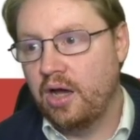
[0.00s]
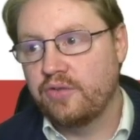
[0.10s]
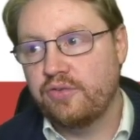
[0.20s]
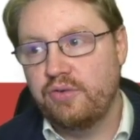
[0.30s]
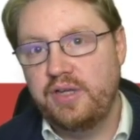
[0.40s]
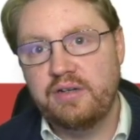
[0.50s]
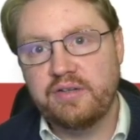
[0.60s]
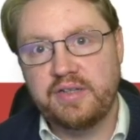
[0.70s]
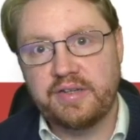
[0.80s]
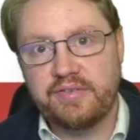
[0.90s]
So
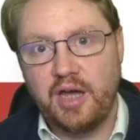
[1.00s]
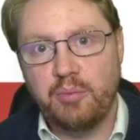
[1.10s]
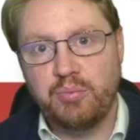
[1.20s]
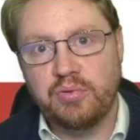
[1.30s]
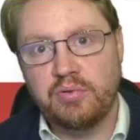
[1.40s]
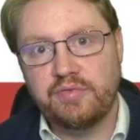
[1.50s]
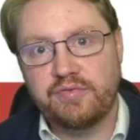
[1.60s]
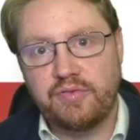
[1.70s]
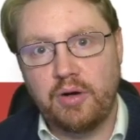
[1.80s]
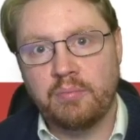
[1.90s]
here's an example
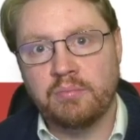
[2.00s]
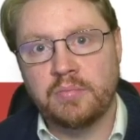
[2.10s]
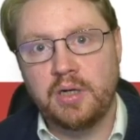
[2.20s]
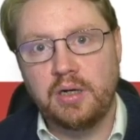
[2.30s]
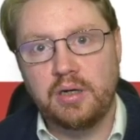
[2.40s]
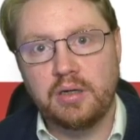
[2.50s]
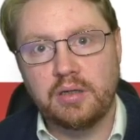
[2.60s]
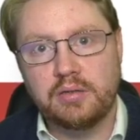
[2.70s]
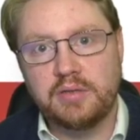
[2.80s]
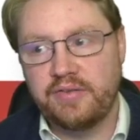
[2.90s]
from,
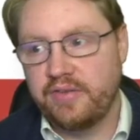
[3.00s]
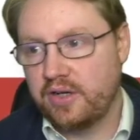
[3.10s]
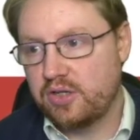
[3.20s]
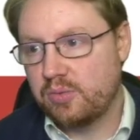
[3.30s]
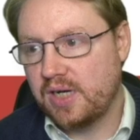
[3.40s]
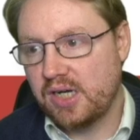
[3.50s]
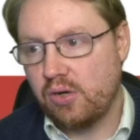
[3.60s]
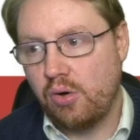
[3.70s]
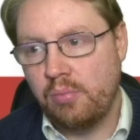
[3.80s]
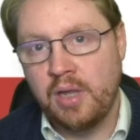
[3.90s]
I think,
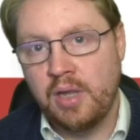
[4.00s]
Qualcomm,